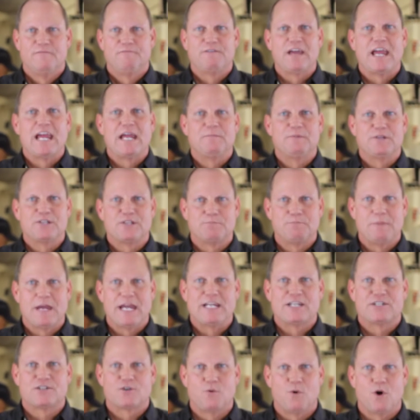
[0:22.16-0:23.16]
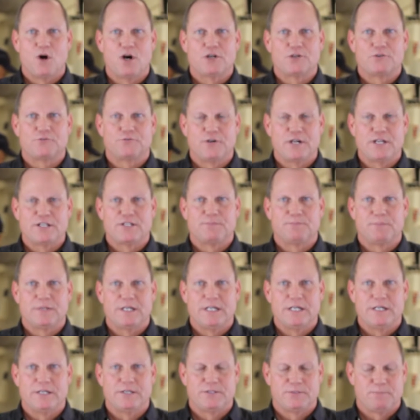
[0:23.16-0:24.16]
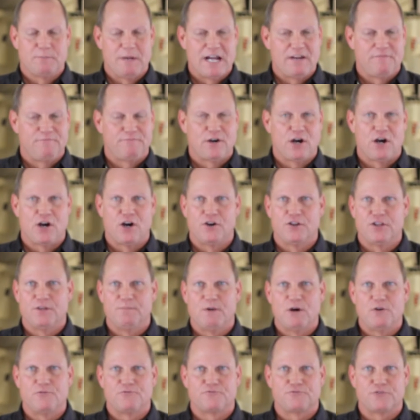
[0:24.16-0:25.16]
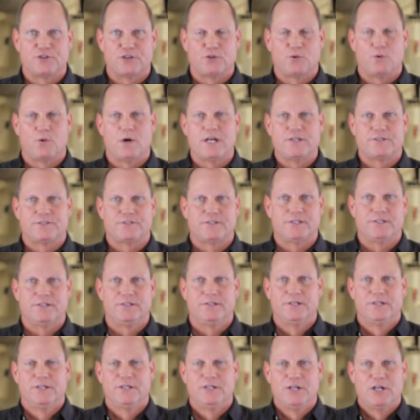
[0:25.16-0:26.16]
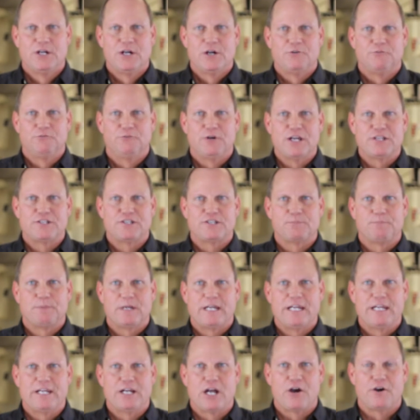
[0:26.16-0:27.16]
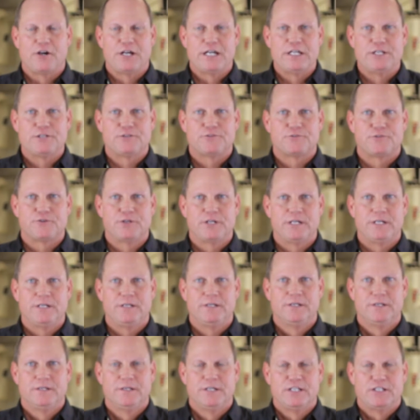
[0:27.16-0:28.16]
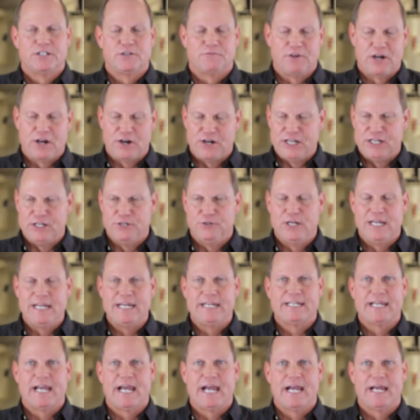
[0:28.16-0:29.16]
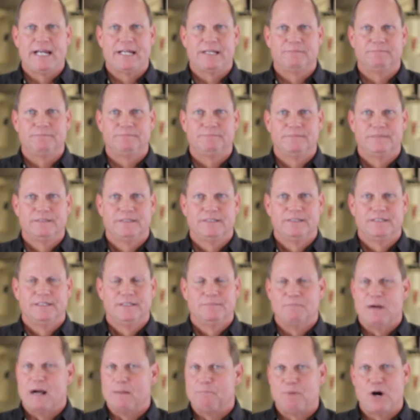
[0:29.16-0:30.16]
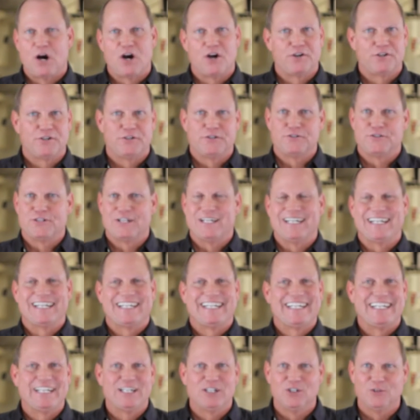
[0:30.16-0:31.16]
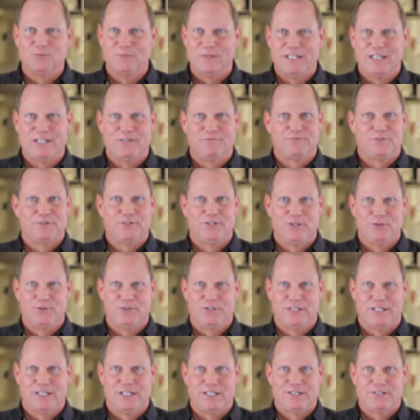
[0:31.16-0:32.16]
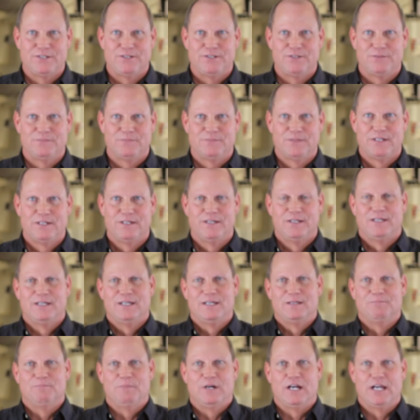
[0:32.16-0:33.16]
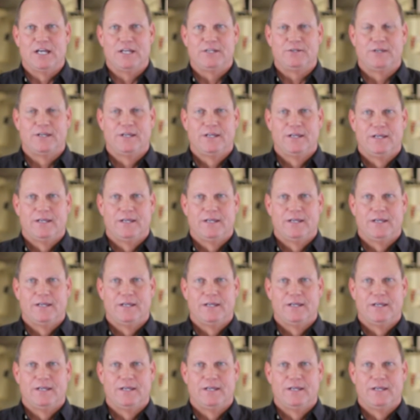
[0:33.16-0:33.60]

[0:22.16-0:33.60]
famous baked squash recipe. It's by far the most requested recipe in our history. It's a very unique item. My partners are going to kill me for doing this, but